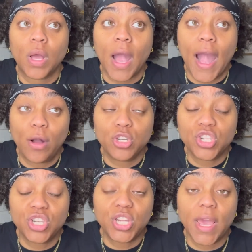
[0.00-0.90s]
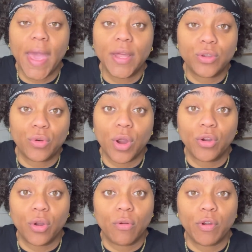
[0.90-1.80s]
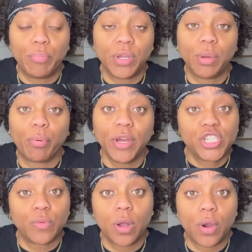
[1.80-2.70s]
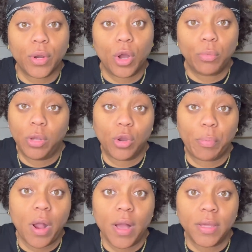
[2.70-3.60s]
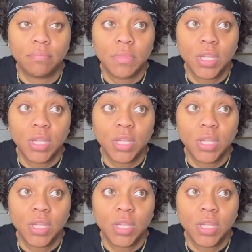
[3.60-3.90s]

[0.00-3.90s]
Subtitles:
how should she handle her girlfriend putting pressure on her to go to Pride?